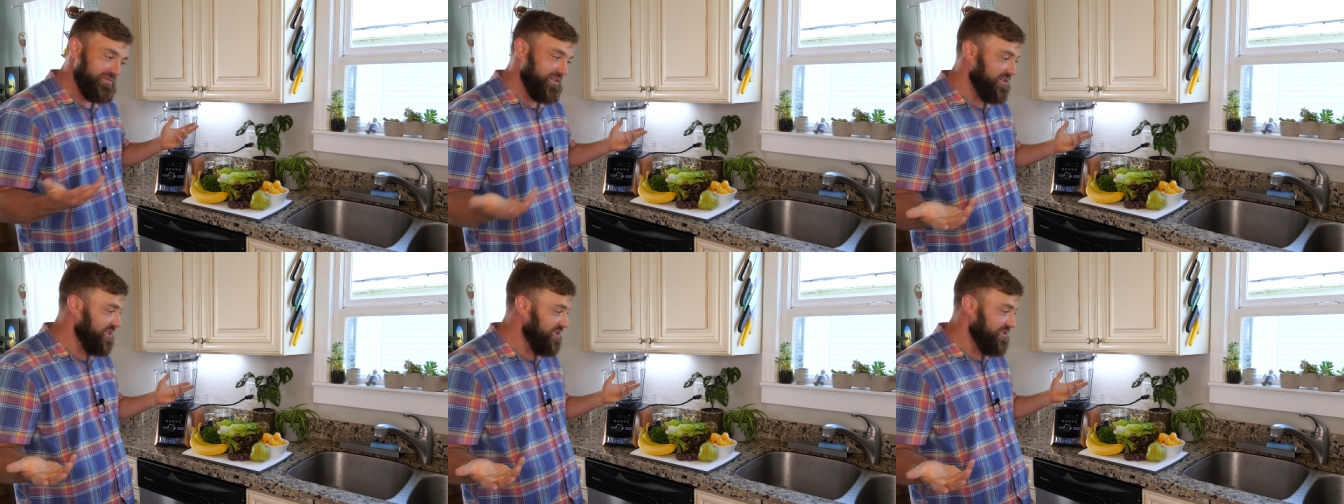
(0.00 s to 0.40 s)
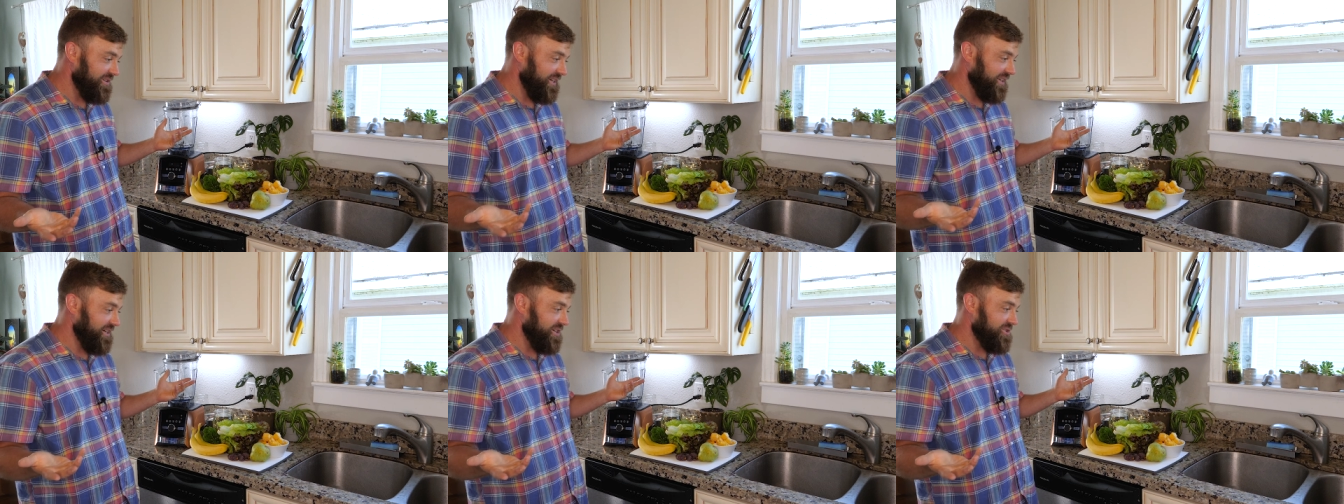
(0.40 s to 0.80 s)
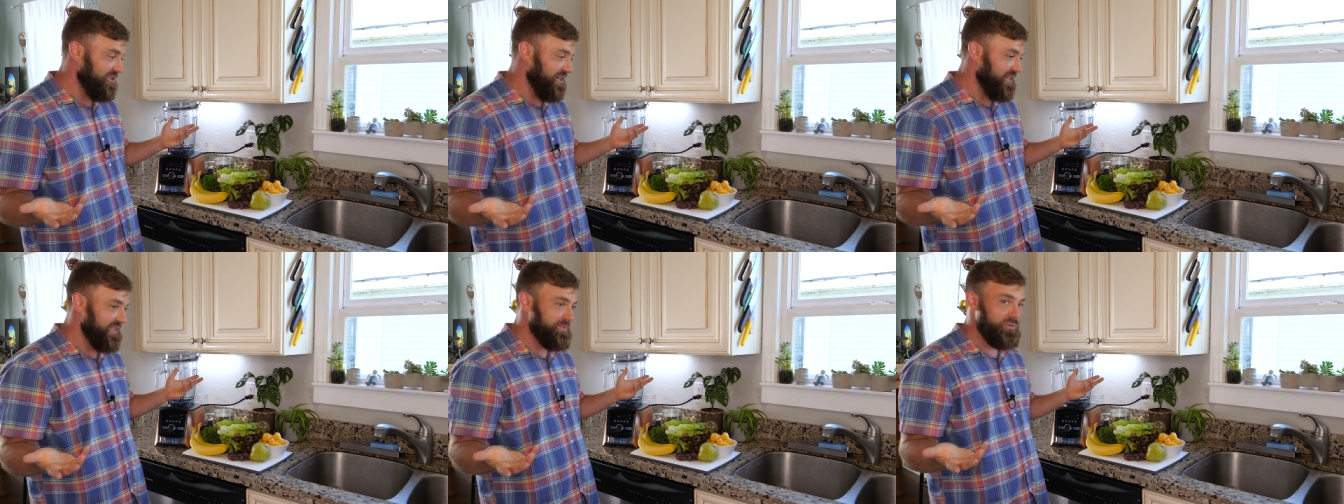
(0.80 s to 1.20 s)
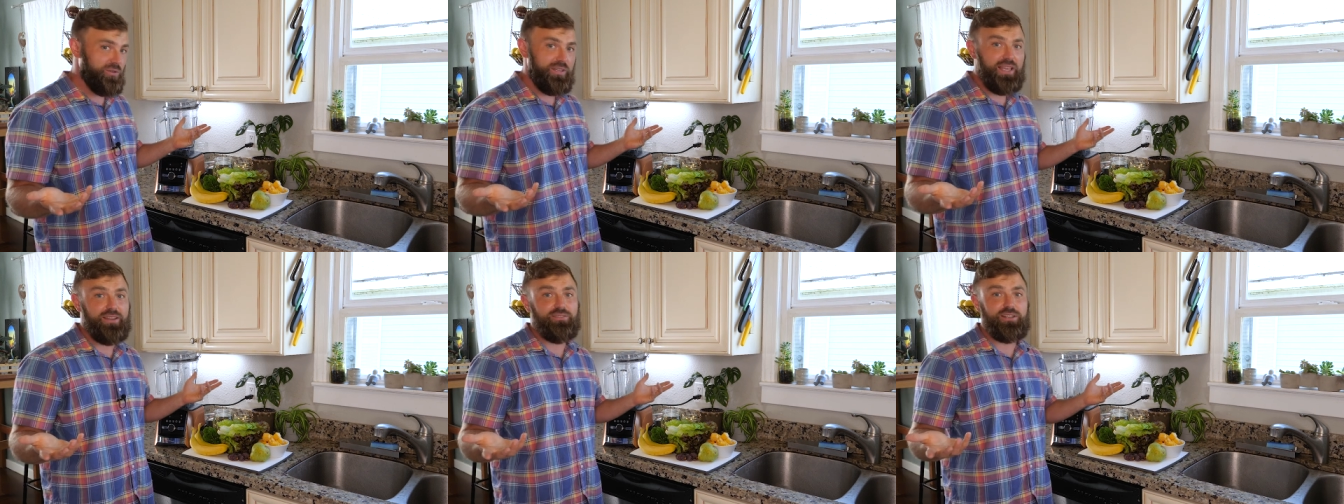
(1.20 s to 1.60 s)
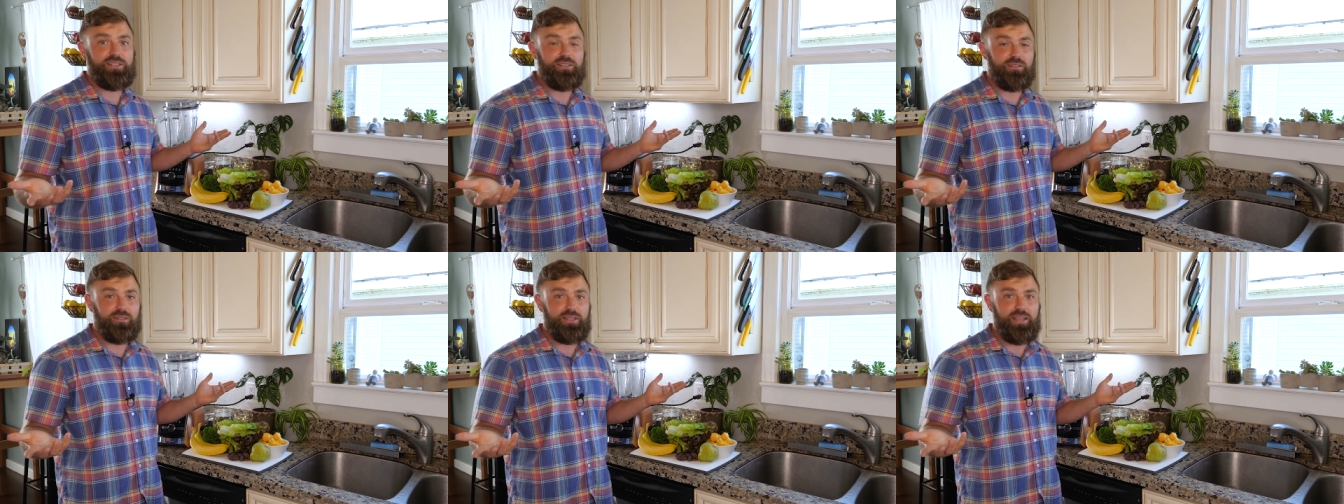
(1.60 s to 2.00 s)
you're just drinking a jar of smoothie every
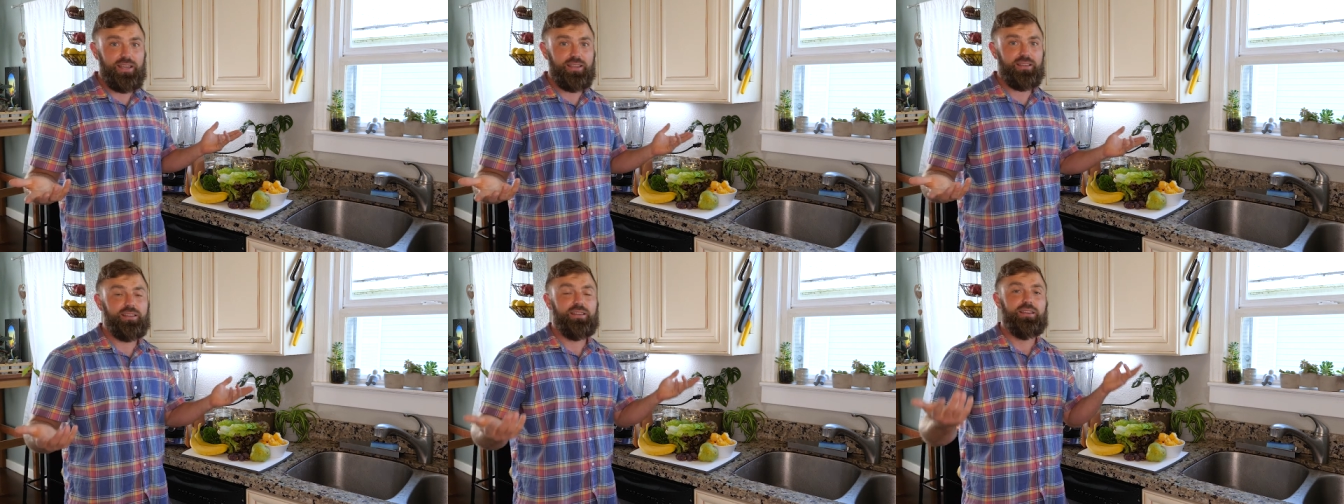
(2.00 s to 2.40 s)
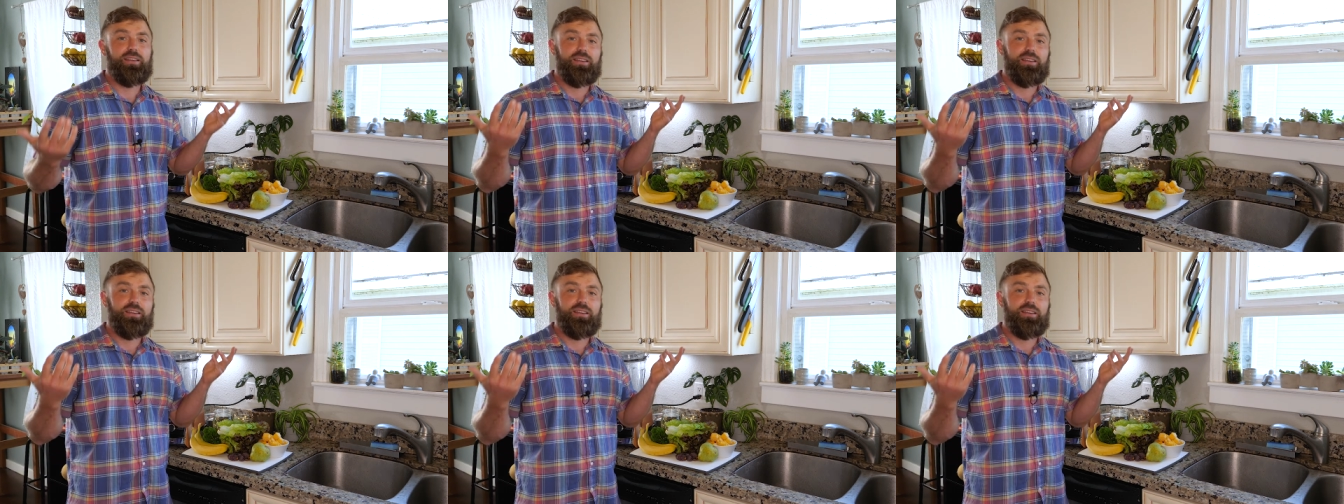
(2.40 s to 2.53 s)
single day,